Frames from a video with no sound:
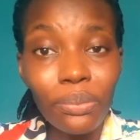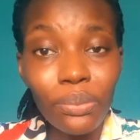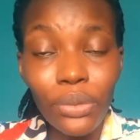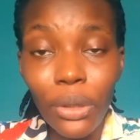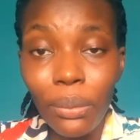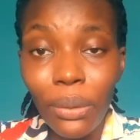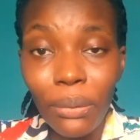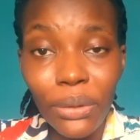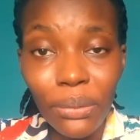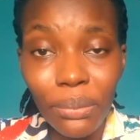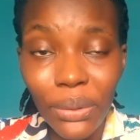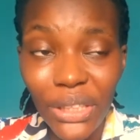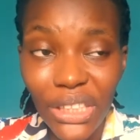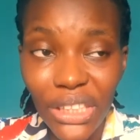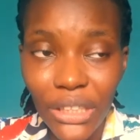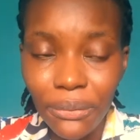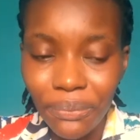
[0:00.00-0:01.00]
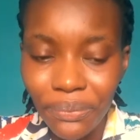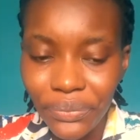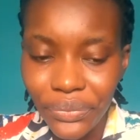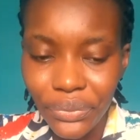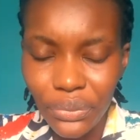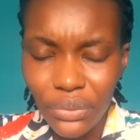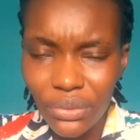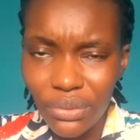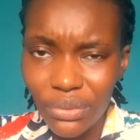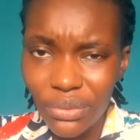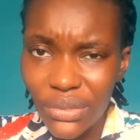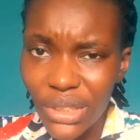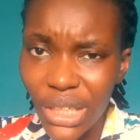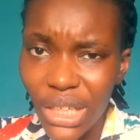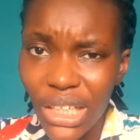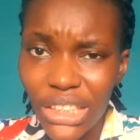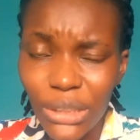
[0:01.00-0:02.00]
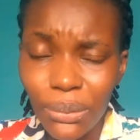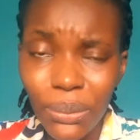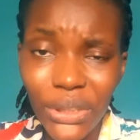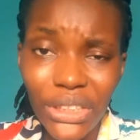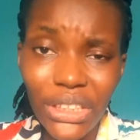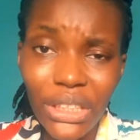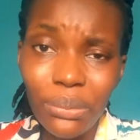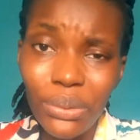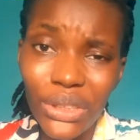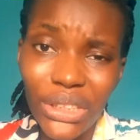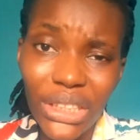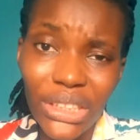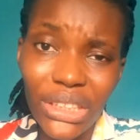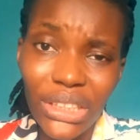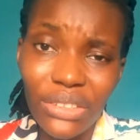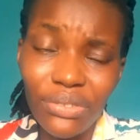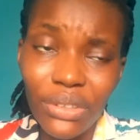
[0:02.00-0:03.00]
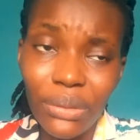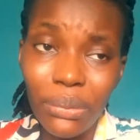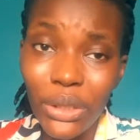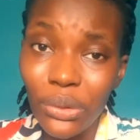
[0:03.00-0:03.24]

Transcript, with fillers: proper ppe as personal protective um,